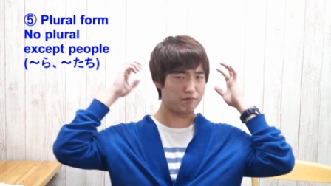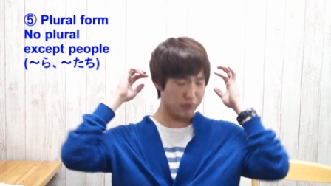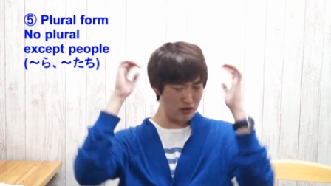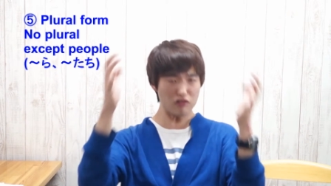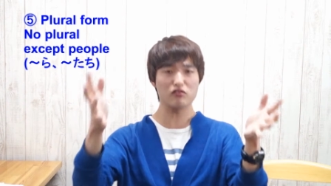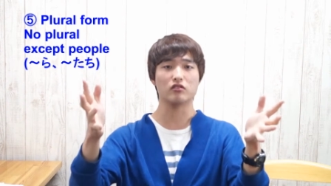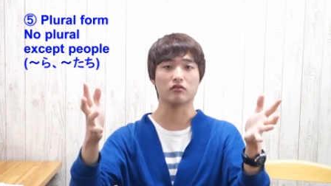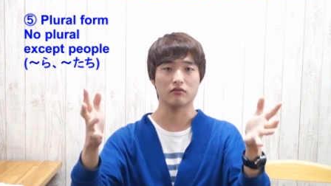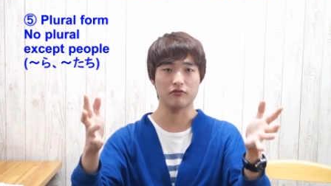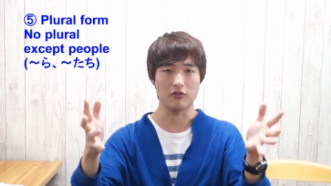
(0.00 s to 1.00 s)

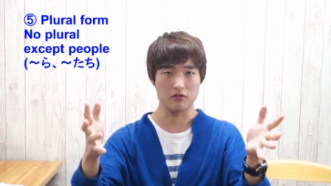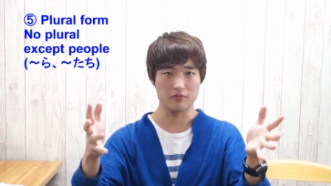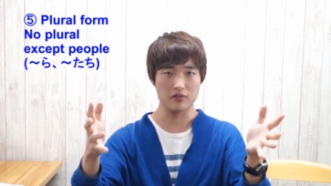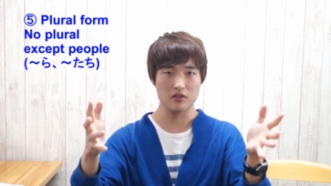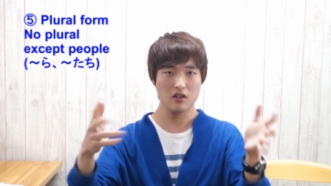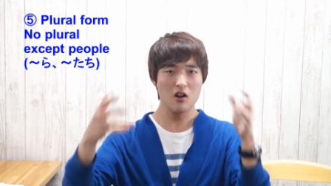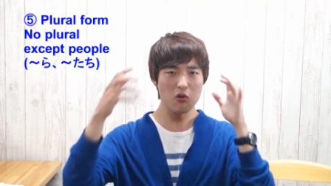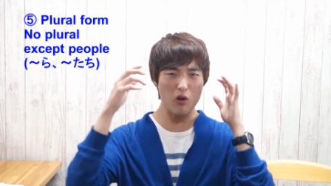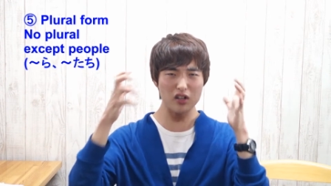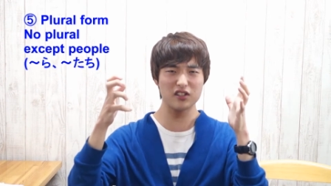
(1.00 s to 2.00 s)
plural forms.
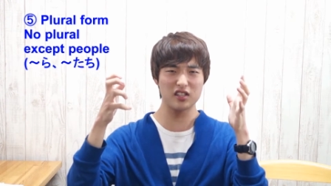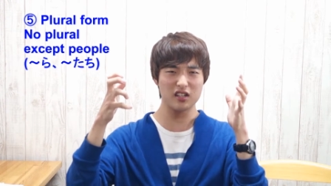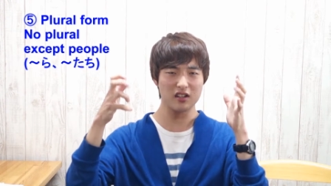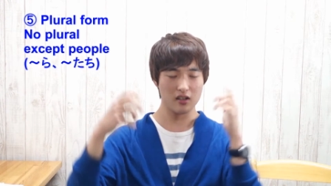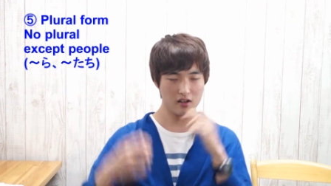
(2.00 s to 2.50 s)
What?